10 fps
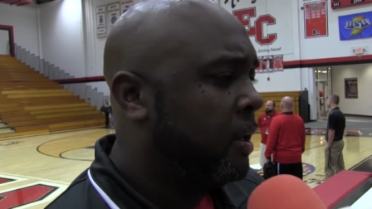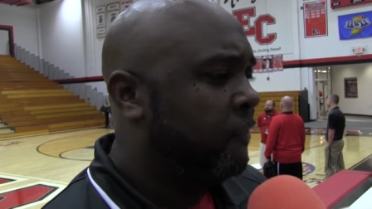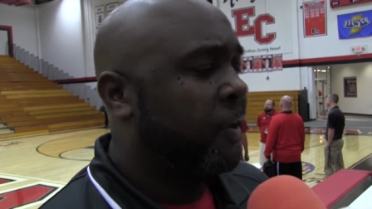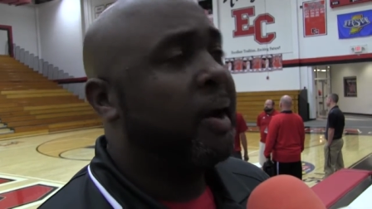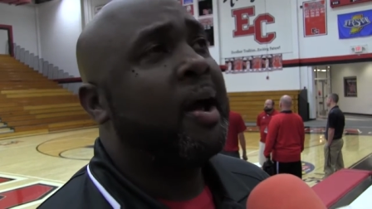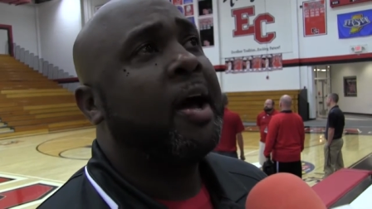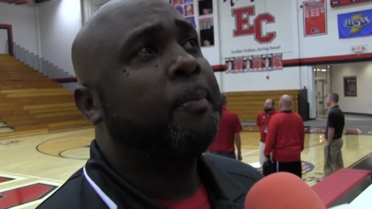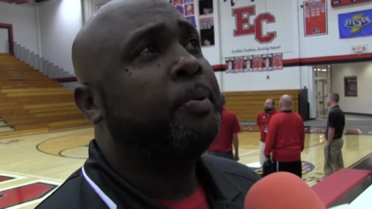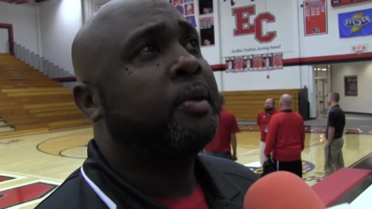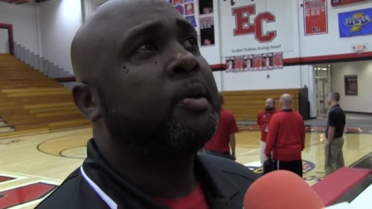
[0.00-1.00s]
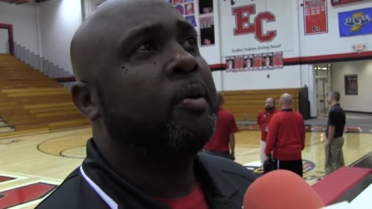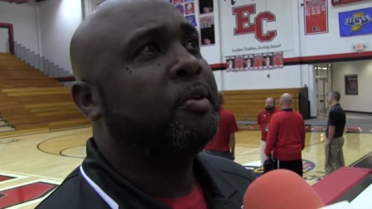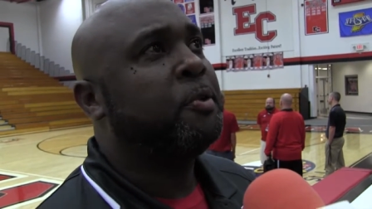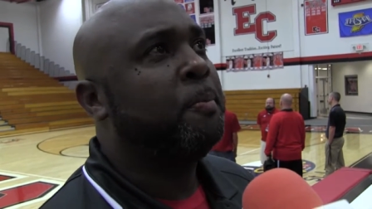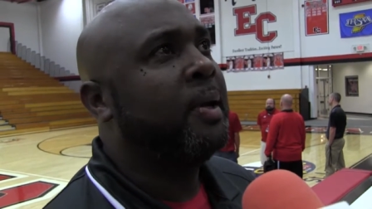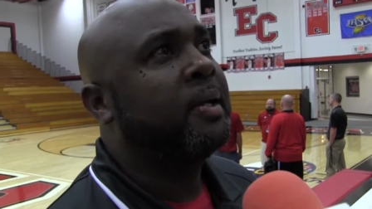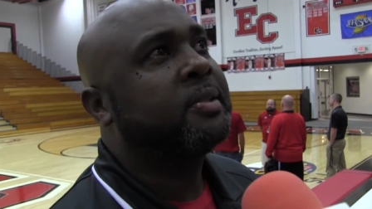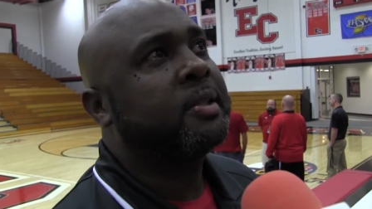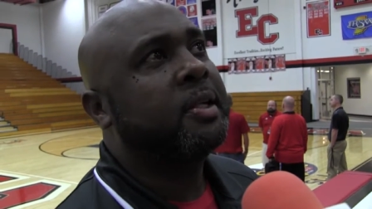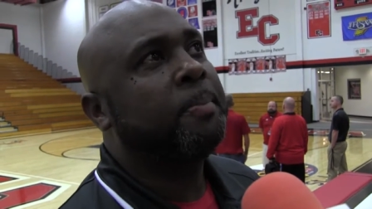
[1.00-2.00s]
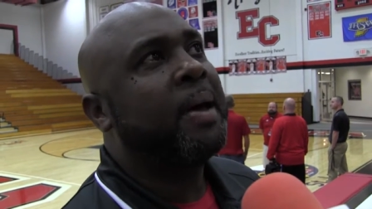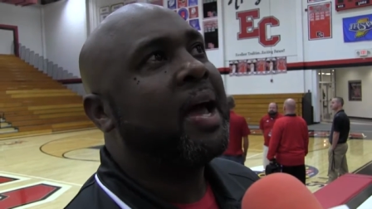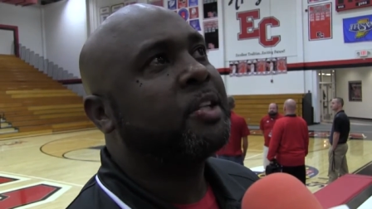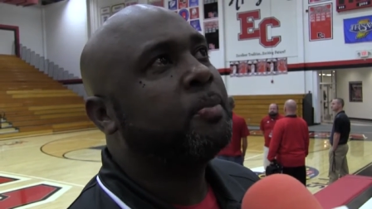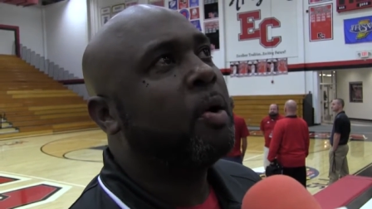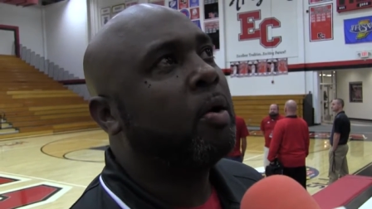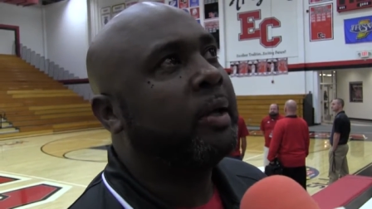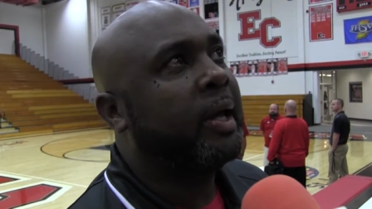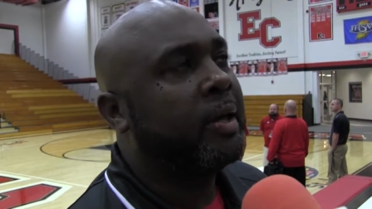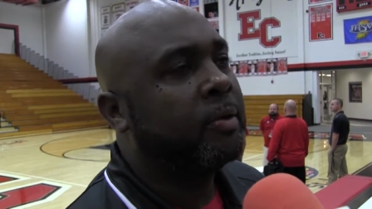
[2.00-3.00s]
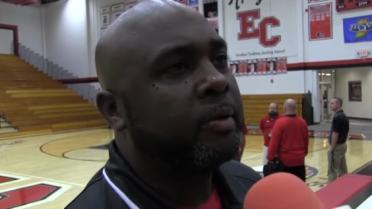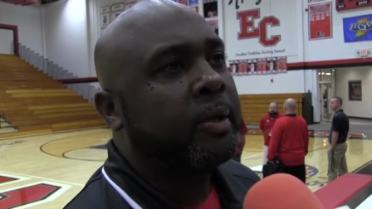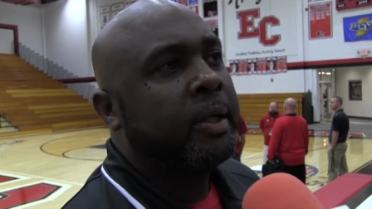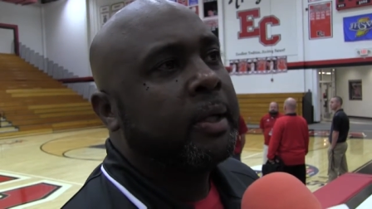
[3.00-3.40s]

figure out how to put 32 minutes of good basketball together.